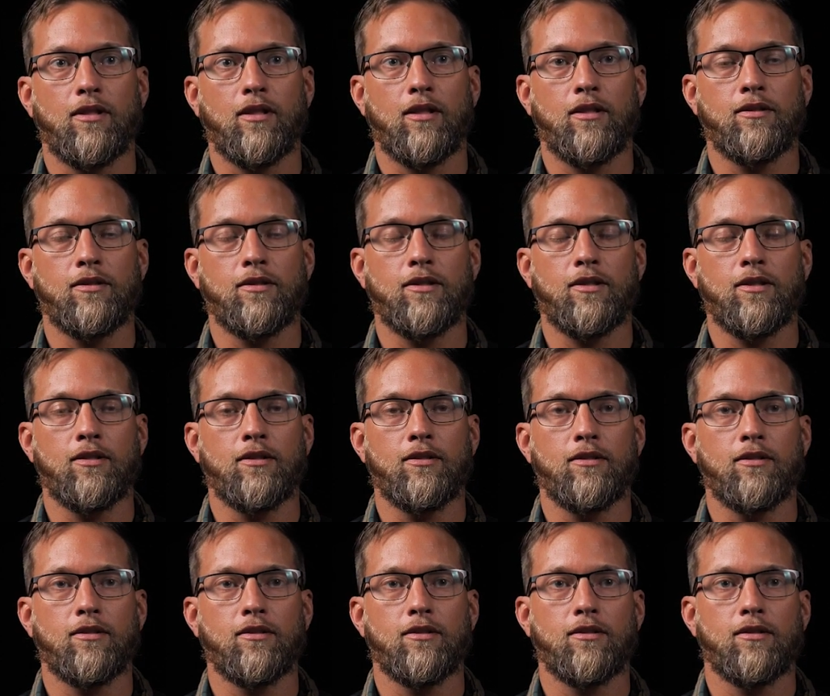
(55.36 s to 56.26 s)

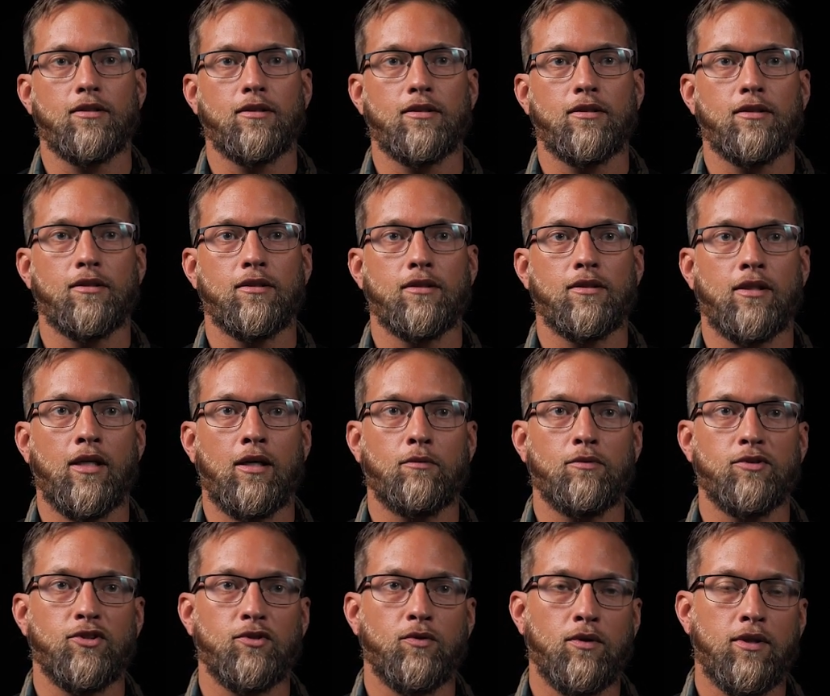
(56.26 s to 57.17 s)
until I
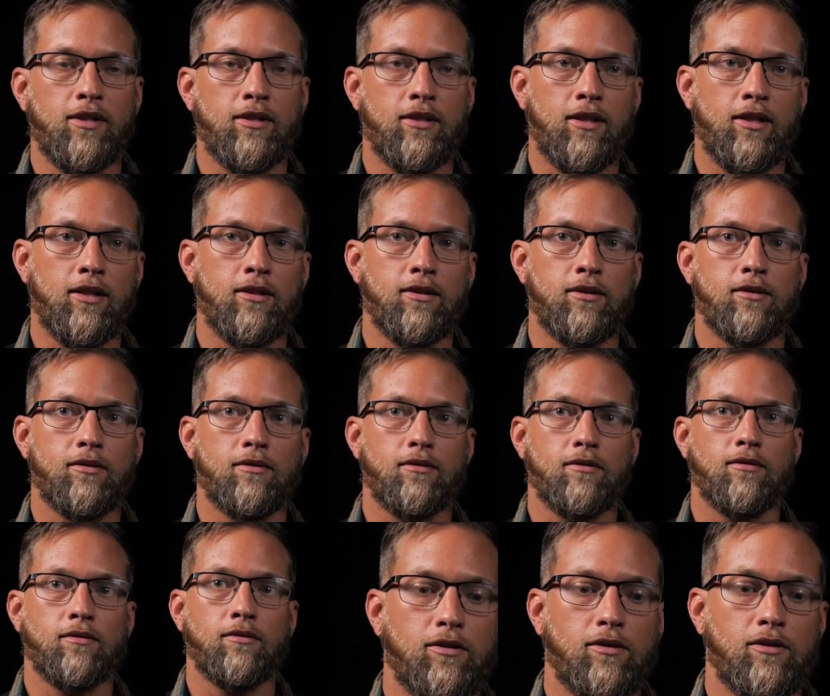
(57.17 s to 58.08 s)
was 29.
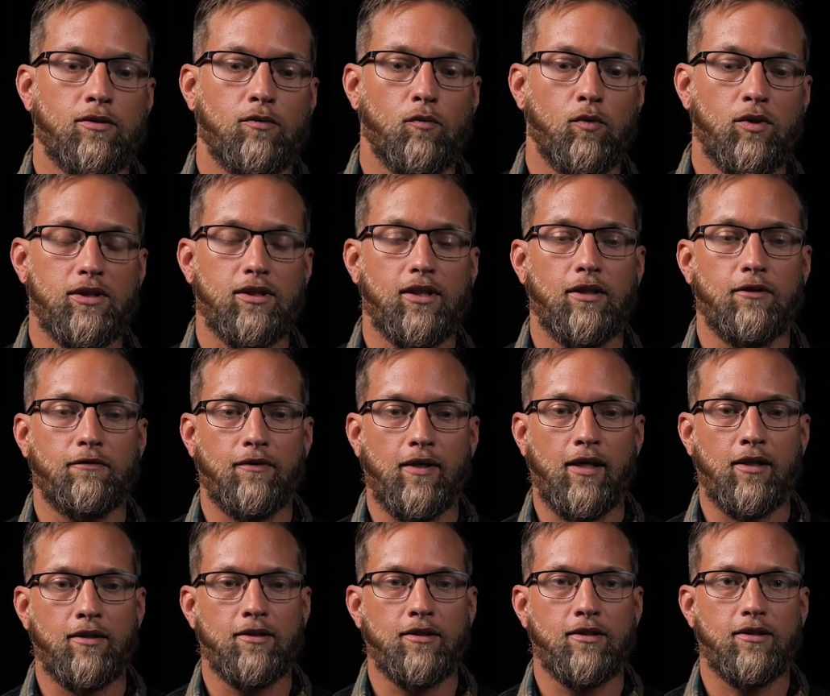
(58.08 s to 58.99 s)
Once they
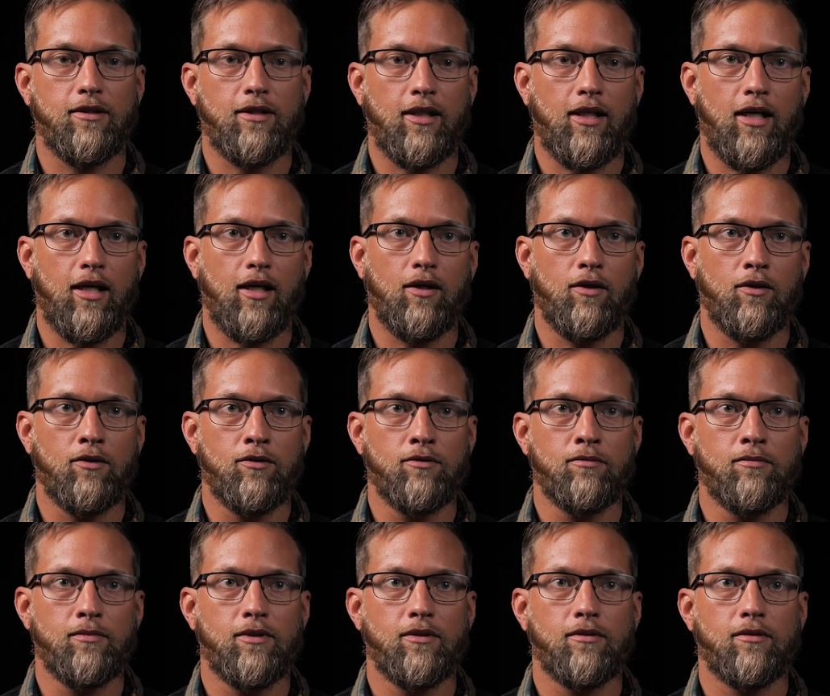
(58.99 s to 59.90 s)
found us, I got
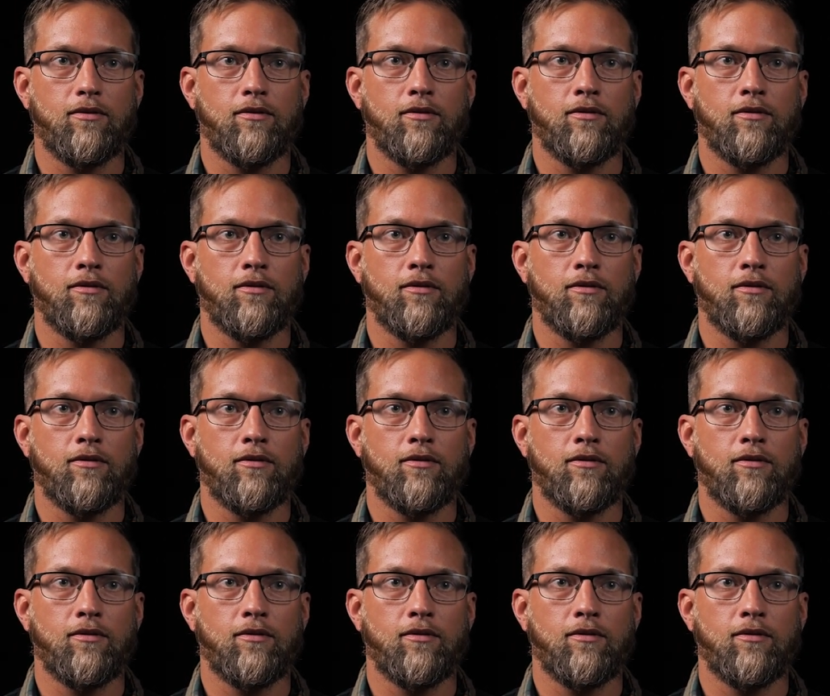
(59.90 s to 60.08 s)
home and